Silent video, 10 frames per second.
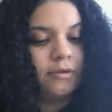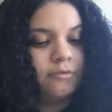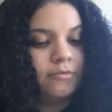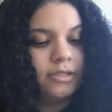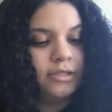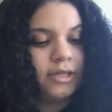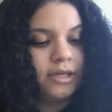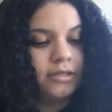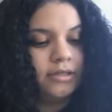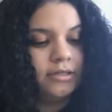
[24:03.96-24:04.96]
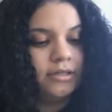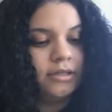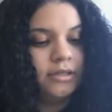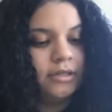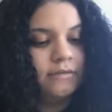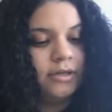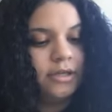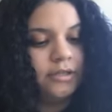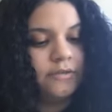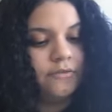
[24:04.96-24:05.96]
Black woman's slightest
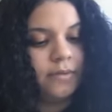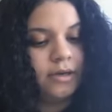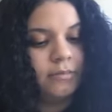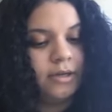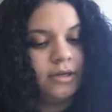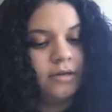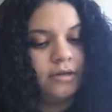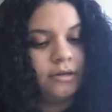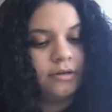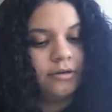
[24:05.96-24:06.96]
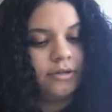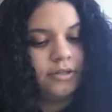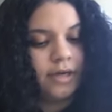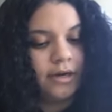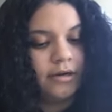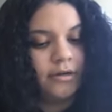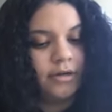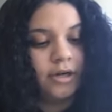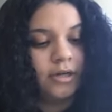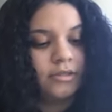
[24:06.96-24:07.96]
deviation from my immediate need or desire
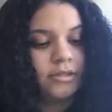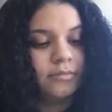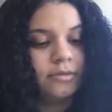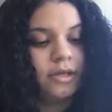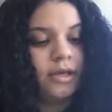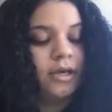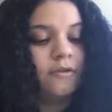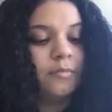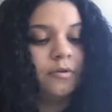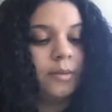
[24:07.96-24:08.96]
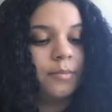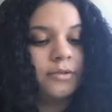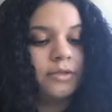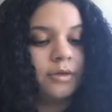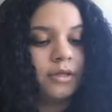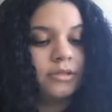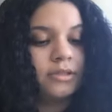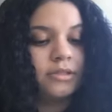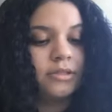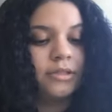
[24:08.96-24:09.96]
or concept of a proper
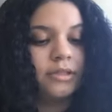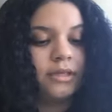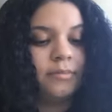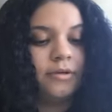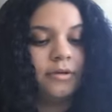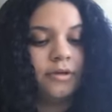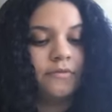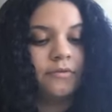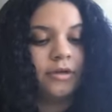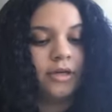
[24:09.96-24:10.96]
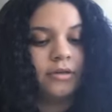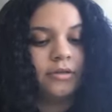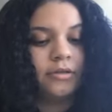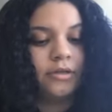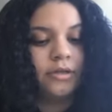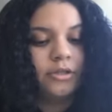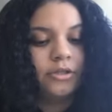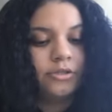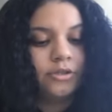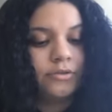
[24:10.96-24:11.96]
response is a deep and hurtful anger,
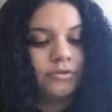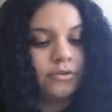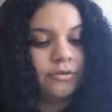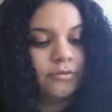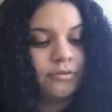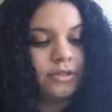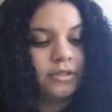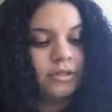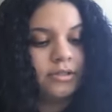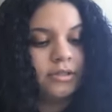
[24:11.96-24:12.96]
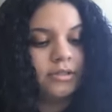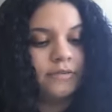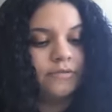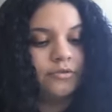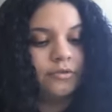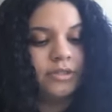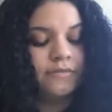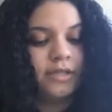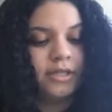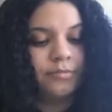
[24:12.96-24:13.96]
chosen only in the sense of
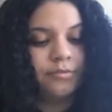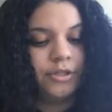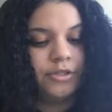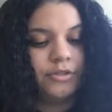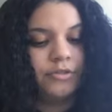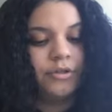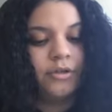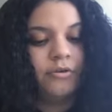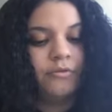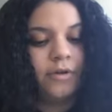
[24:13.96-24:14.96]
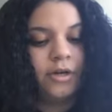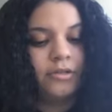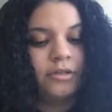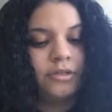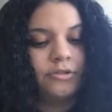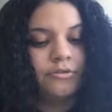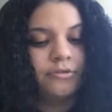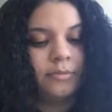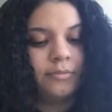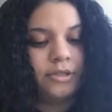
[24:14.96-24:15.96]
choice of desperation, reckless
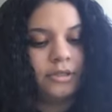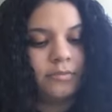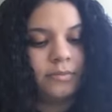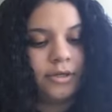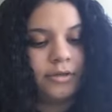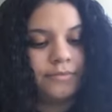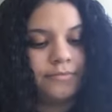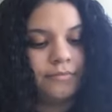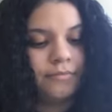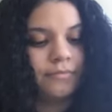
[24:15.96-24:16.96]
through de- despair.